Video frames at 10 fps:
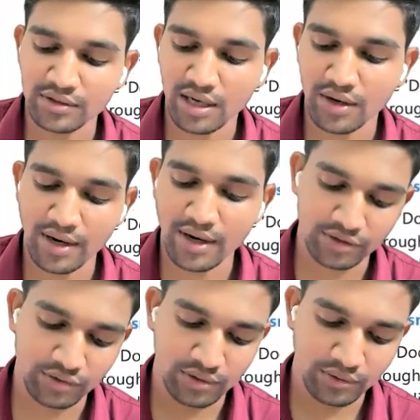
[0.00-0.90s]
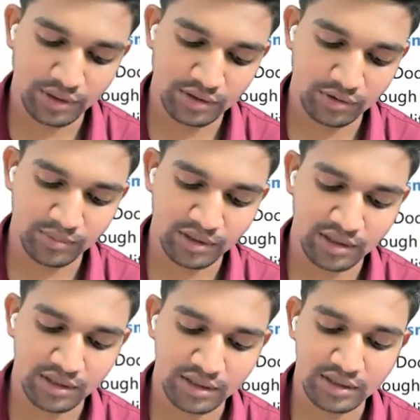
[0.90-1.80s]
not have actual notice of the
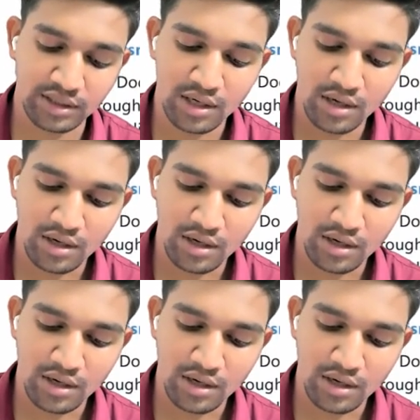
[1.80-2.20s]
contents